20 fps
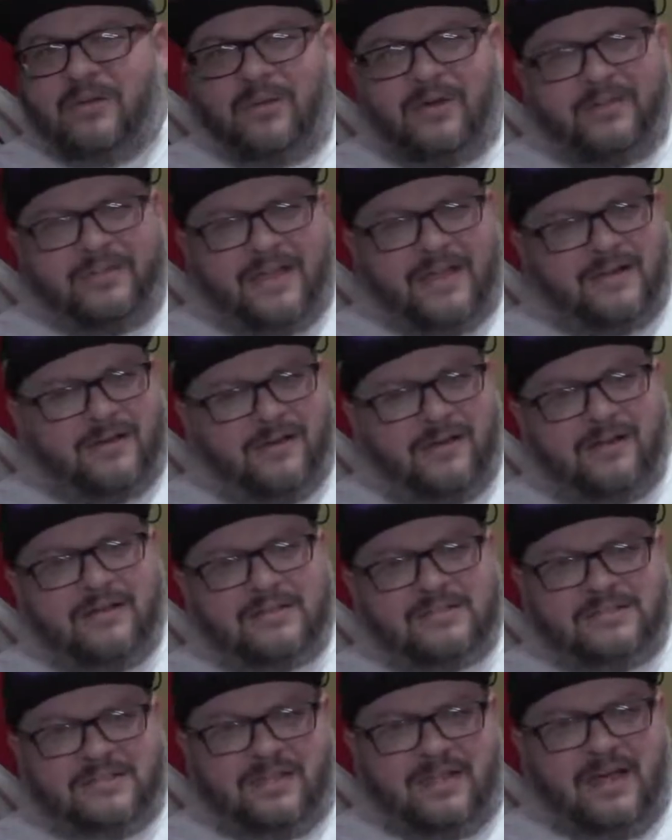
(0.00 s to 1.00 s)
That car
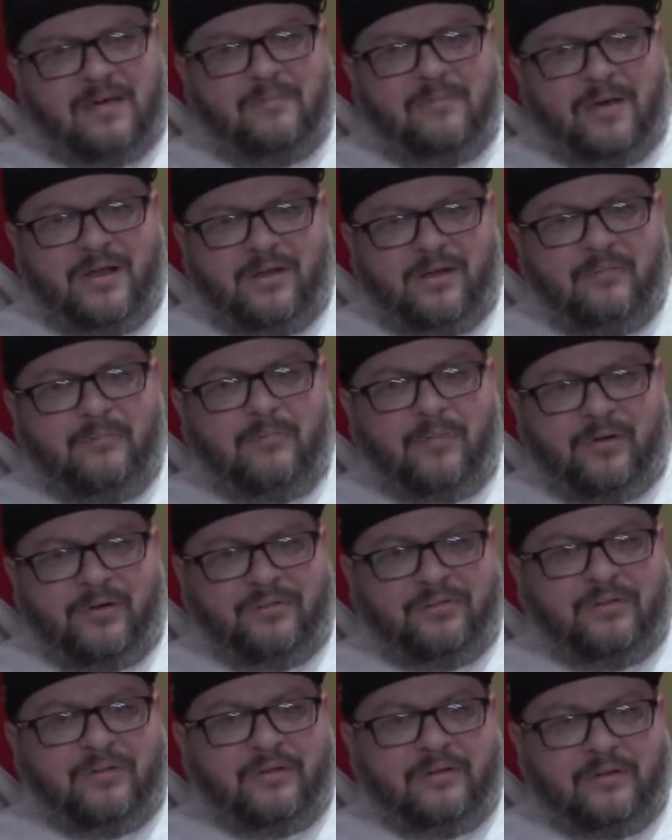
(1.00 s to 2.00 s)
looks a lot better in
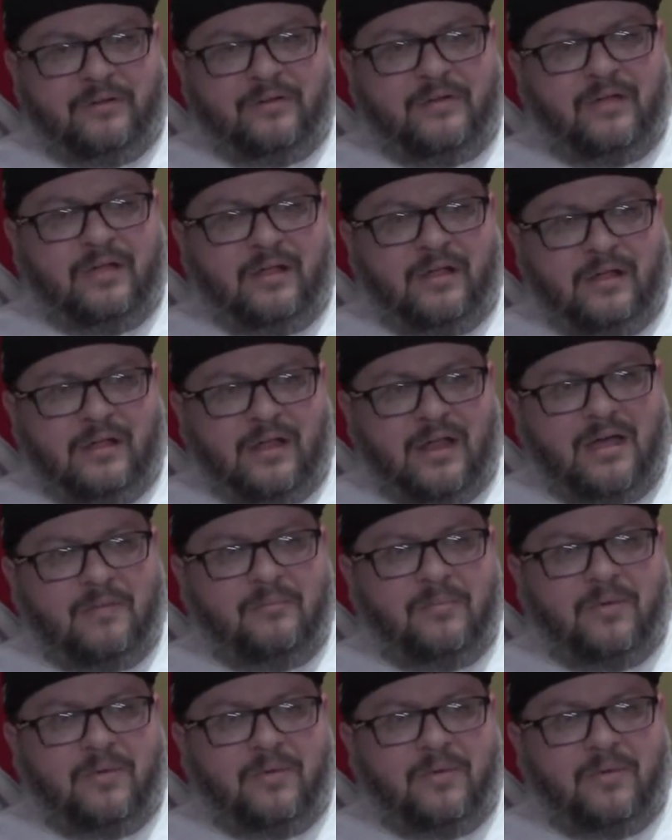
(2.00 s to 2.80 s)
person. A lot better.